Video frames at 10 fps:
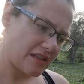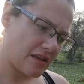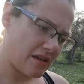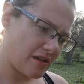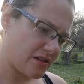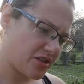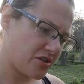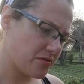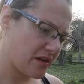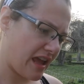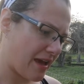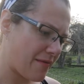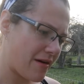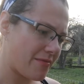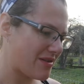the shoot
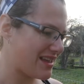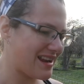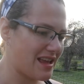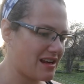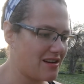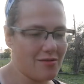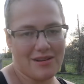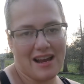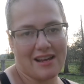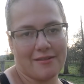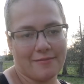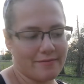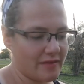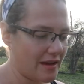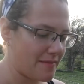came up and then ended up dying.
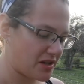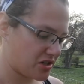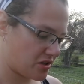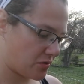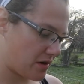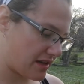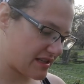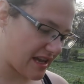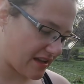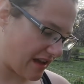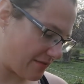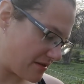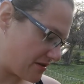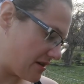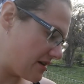I'm not sure what exactly
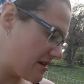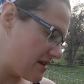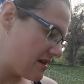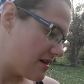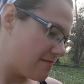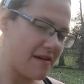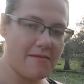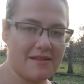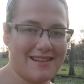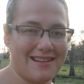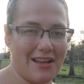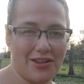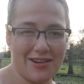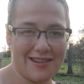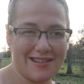happened to it. Maybe it's because I
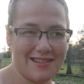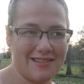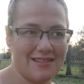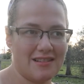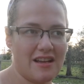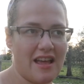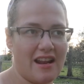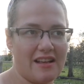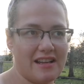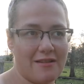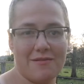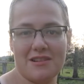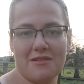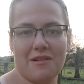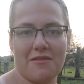looked and I
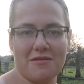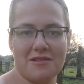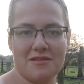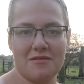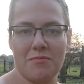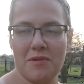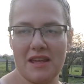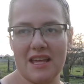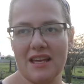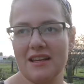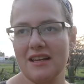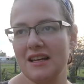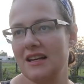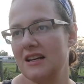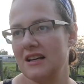damaged it when I was peeking.
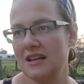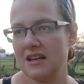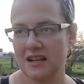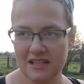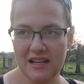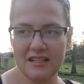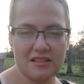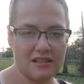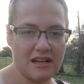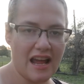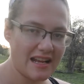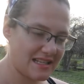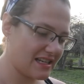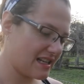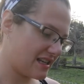Because I had
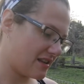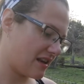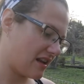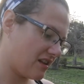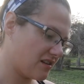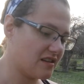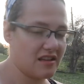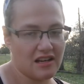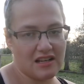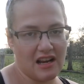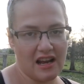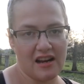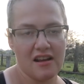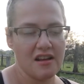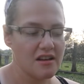seen it and then I looked and then it died.
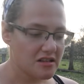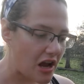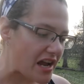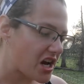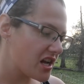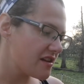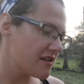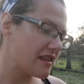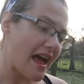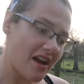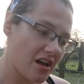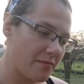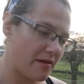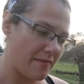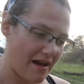So that could
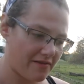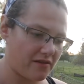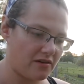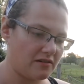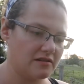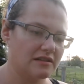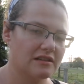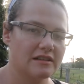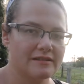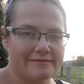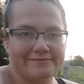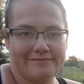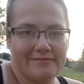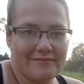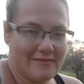be my fault.
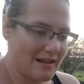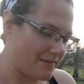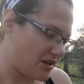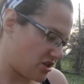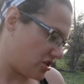I'm not